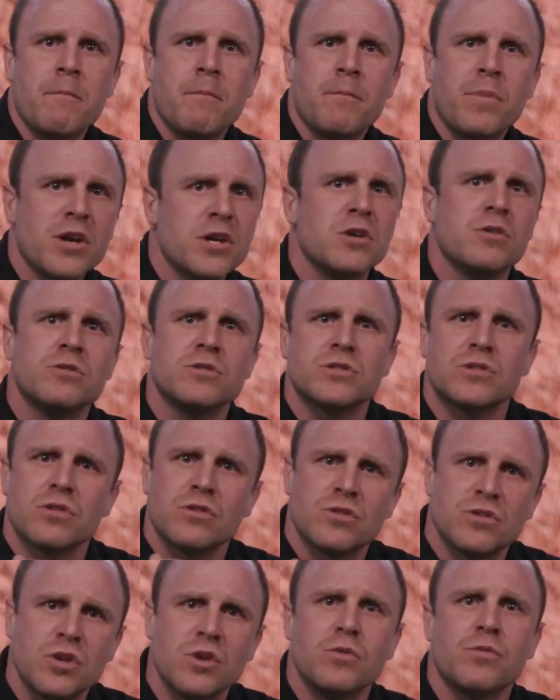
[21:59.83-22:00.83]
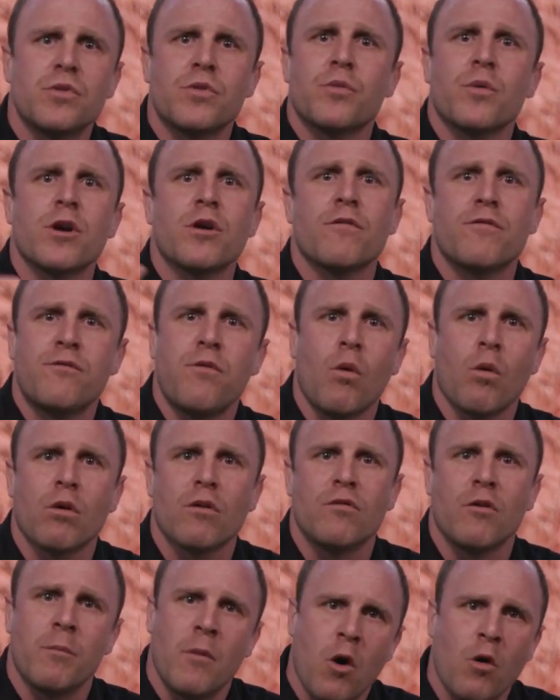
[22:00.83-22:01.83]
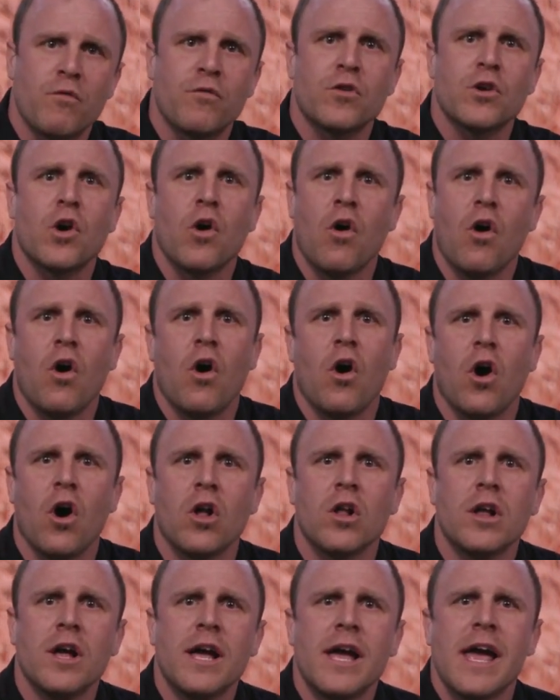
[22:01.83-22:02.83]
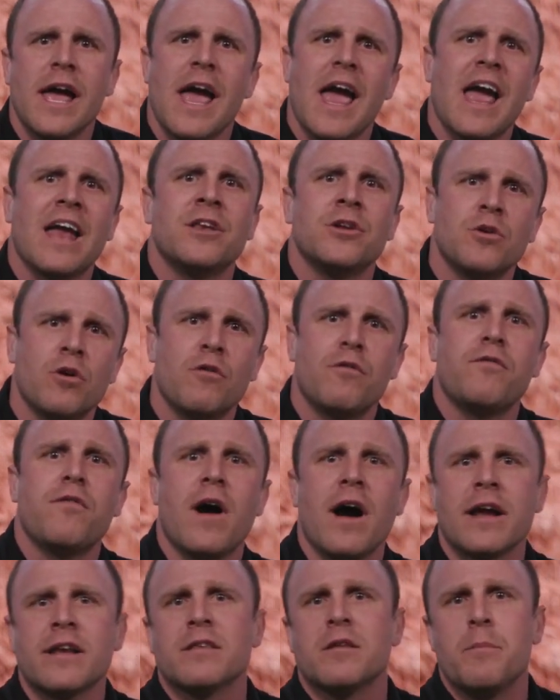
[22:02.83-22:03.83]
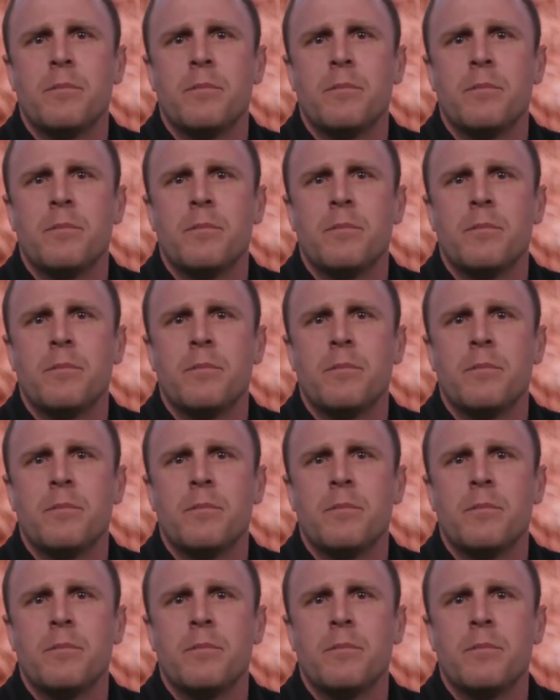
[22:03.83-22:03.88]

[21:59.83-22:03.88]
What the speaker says: but use 2, 3, or 4 of them, hopefully all, and you'll find the